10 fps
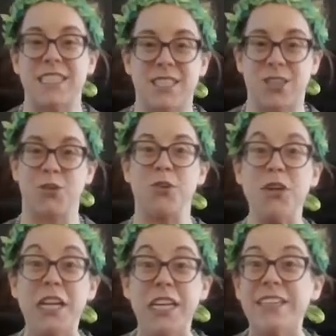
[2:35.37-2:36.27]
is to
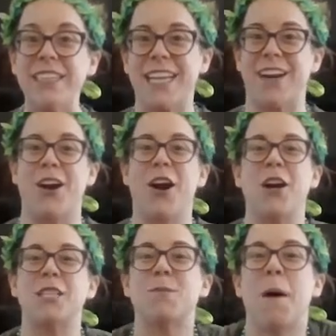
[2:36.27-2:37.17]
really get our
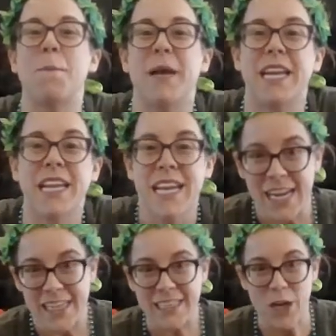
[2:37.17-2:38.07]
hearts pumping.
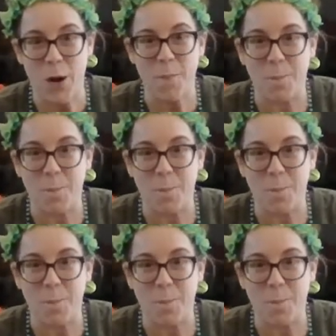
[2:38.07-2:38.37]
It's our